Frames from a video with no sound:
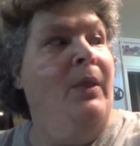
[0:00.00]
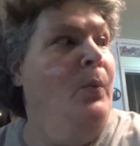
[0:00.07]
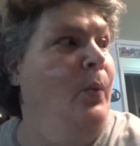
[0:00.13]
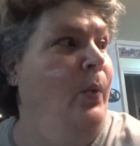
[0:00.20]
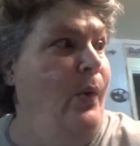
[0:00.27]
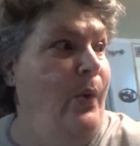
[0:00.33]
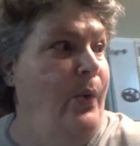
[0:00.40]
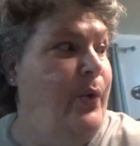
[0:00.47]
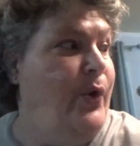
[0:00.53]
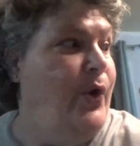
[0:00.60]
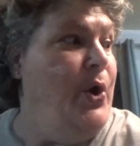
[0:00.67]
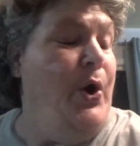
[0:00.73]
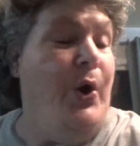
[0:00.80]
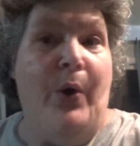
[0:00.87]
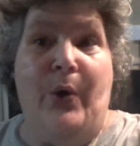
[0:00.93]
Oh,
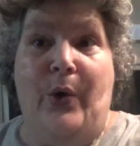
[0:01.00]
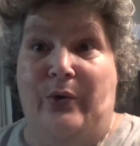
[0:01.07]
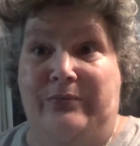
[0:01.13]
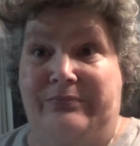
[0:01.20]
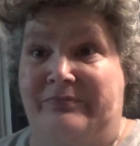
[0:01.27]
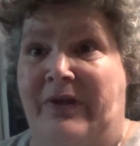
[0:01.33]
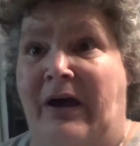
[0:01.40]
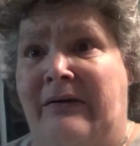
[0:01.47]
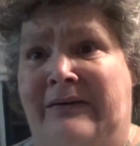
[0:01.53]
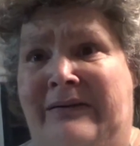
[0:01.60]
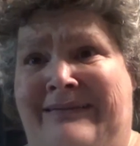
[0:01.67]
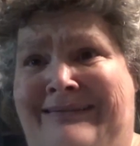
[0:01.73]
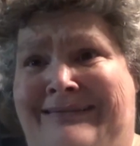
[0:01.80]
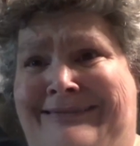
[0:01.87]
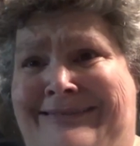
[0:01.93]
girl.
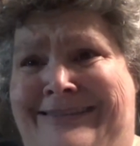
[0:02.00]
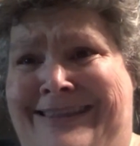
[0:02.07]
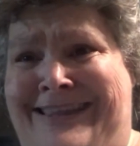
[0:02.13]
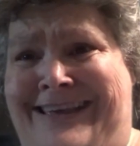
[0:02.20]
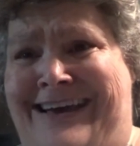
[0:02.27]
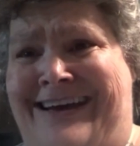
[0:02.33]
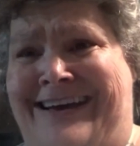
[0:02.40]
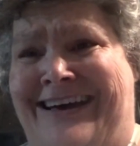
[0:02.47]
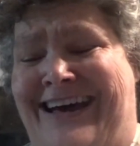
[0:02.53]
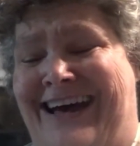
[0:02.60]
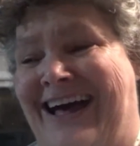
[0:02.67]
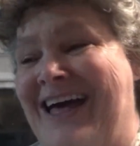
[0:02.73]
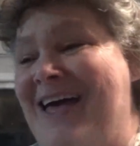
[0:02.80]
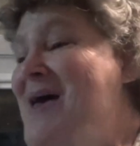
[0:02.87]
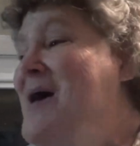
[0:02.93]

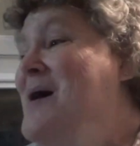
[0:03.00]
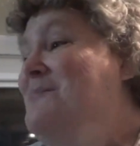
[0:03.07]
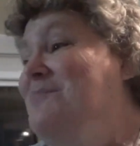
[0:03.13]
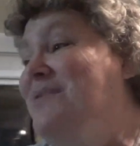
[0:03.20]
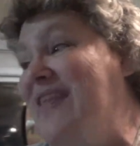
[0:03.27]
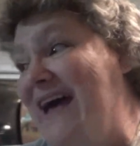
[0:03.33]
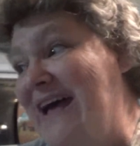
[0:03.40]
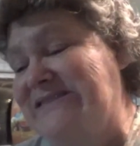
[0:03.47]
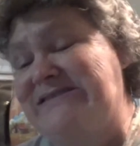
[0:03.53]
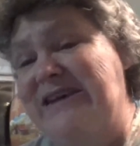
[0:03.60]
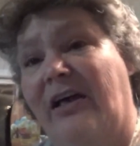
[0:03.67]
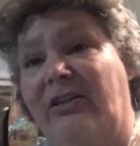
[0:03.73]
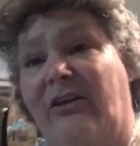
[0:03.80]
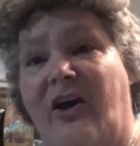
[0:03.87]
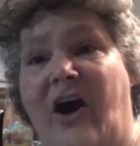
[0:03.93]
But that's
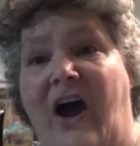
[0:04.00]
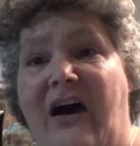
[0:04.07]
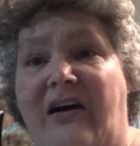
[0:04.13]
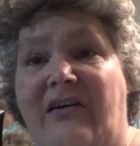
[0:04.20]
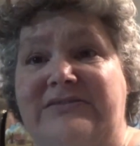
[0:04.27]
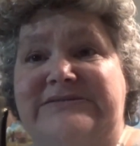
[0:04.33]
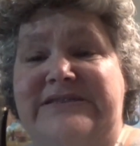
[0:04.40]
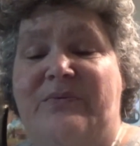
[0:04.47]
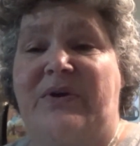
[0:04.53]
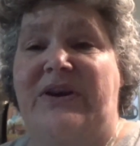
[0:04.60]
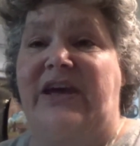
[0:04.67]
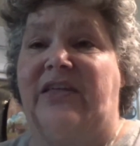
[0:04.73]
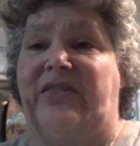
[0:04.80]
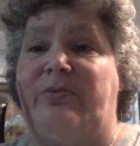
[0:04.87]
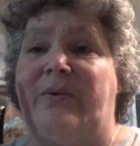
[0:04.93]
all our hauls that we
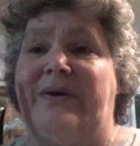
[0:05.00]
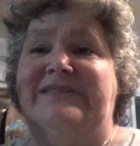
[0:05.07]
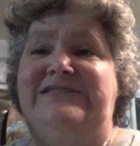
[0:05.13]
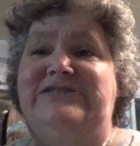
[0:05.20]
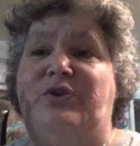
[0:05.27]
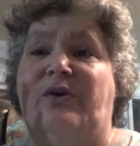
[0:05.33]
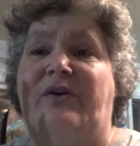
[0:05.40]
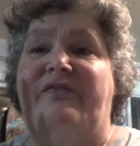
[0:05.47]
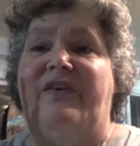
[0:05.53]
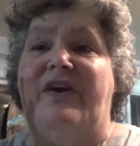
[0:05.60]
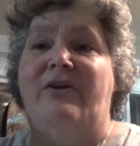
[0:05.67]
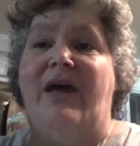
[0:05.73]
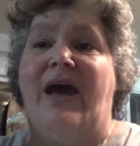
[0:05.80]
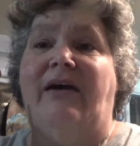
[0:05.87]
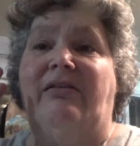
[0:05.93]
did: thrift store,
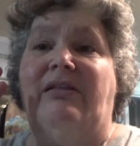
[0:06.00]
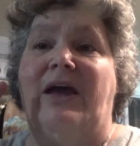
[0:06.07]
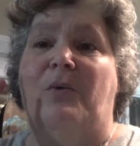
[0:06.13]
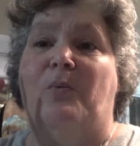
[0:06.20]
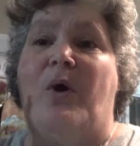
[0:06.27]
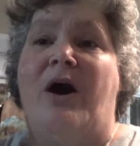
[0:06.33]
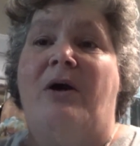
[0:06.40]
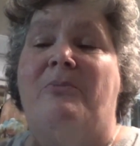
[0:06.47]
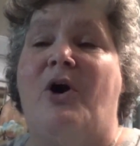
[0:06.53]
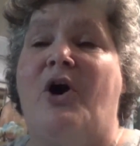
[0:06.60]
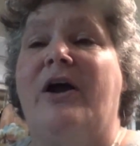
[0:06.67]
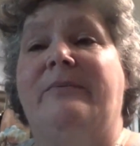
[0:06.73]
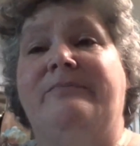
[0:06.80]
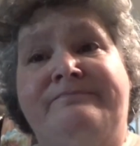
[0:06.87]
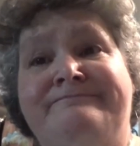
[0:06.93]
food outlet,
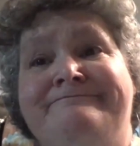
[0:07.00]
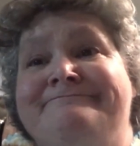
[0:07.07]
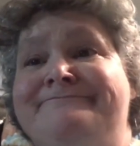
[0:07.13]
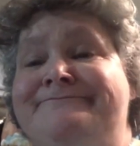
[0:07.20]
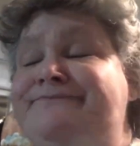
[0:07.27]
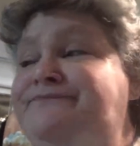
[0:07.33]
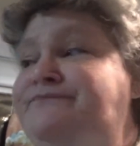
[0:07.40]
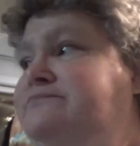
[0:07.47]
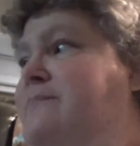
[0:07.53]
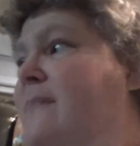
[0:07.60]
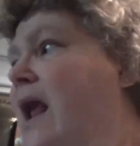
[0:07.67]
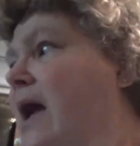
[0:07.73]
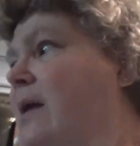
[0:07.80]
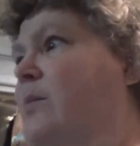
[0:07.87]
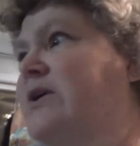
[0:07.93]
Walmart,
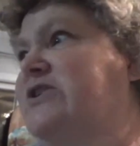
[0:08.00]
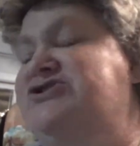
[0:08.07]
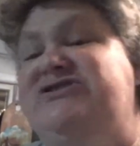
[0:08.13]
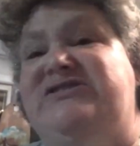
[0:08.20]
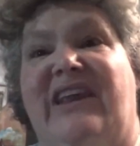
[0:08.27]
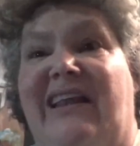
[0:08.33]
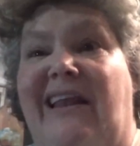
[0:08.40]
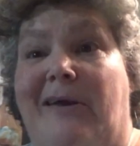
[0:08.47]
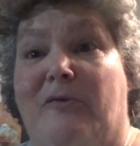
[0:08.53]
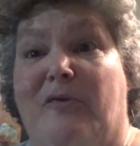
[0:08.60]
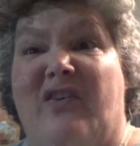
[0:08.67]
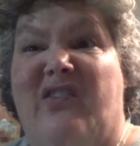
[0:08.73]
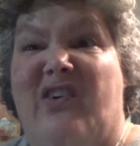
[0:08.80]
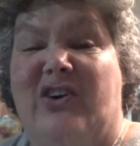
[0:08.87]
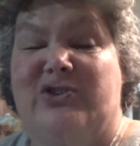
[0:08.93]
and we just did it in
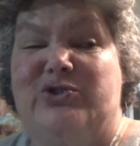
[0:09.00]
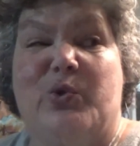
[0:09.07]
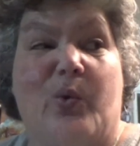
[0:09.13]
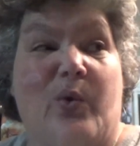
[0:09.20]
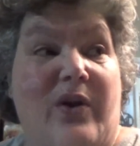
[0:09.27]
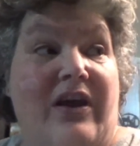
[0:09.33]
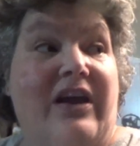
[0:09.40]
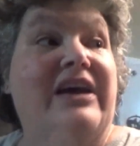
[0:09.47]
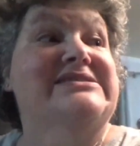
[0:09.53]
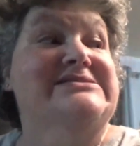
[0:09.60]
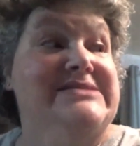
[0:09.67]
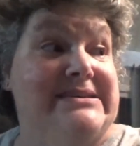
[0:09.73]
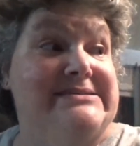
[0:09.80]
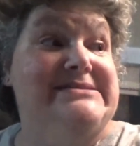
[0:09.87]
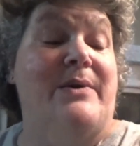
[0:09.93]
reverse order because
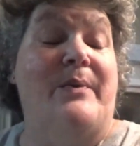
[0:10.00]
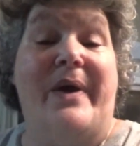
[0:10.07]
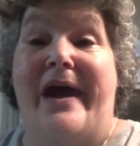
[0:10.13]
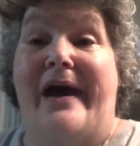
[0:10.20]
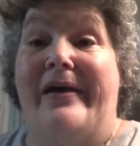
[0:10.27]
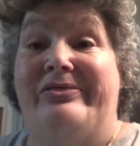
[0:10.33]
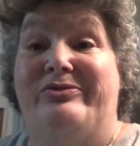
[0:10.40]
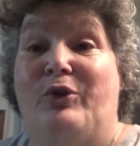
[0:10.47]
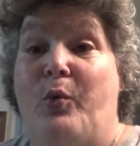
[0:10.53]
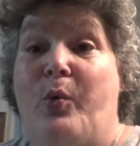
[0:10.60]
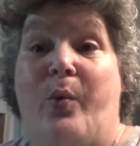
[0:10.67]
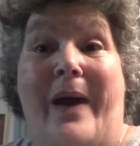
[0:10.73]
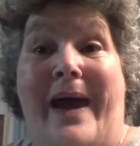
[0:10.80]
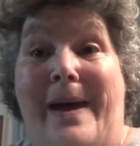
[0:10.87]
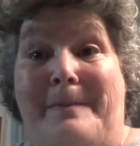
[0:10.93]
that's how we got
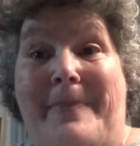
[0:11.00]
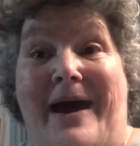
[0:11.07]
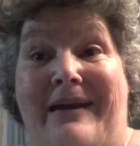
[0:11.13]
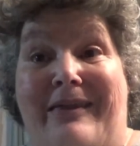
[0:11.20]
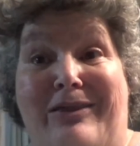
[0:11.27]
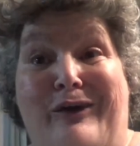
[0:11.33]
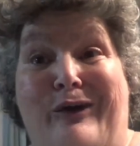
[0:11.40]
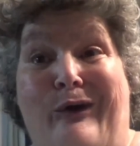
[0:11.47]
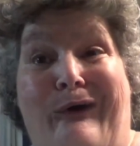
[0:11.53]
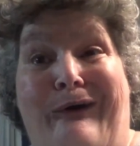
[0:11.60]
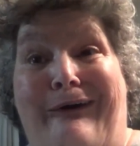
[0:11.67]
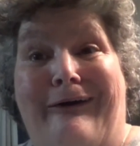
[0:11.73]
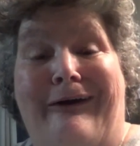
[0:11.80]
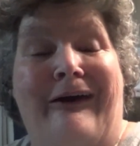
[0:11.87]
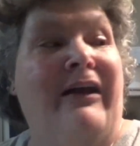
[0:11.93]
crap out of the
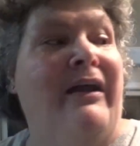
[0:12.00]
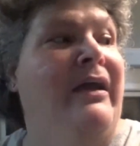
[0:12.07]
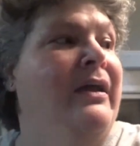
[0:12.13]
car.